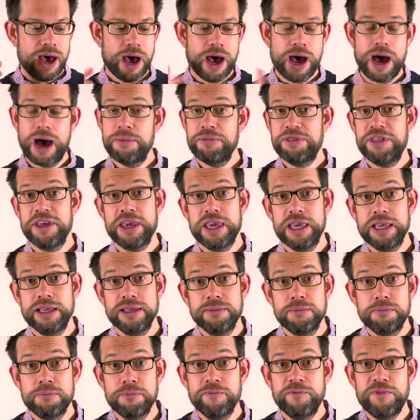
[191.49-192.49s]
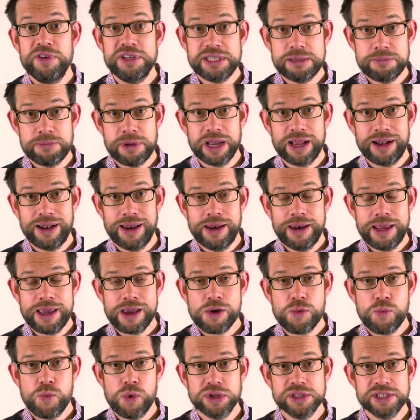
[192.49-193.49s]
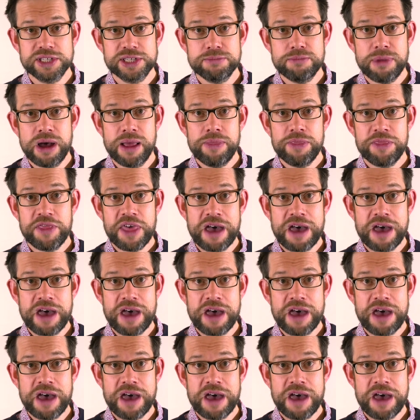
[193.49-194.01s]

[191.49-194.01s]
I'm thinking visit my clinic once a month,